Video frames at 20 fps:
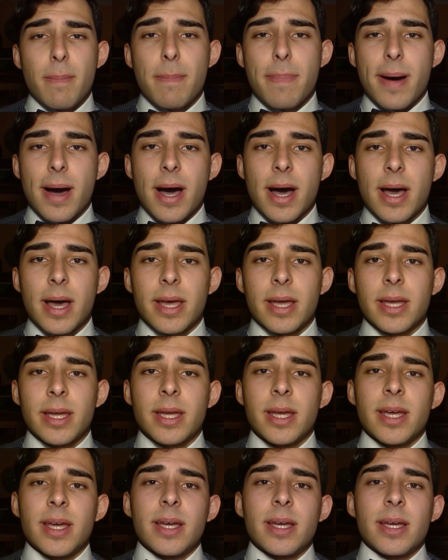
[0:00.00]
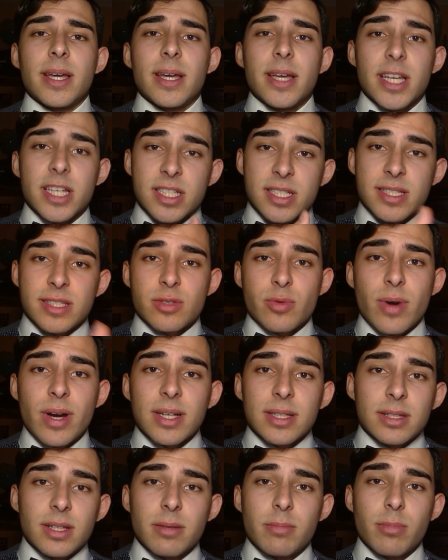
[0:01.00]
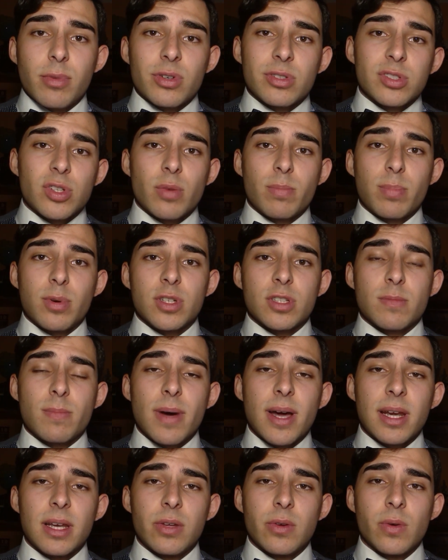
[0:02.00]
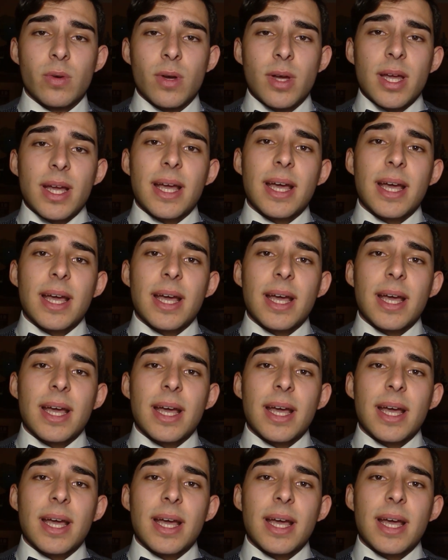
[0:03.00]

by extracting more surplus value